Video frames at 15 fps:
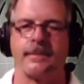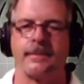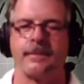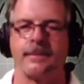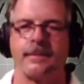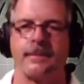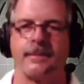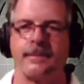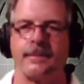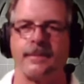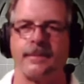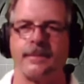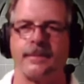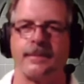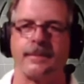
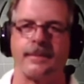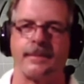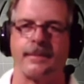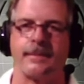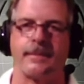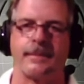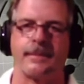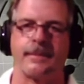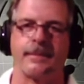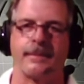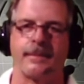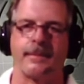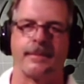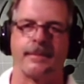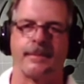
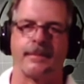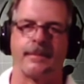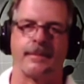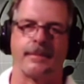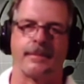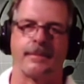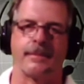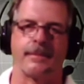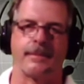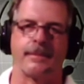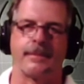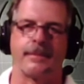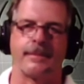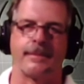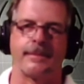
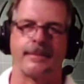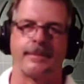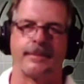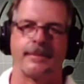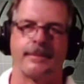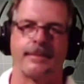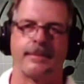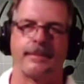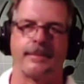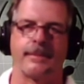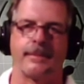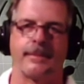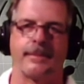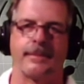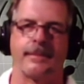
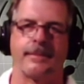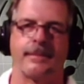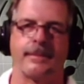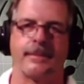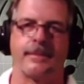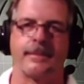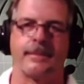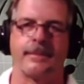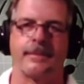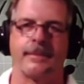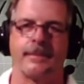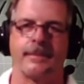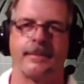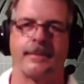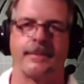
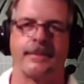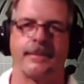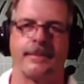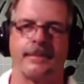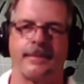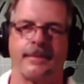This person isn't speaking.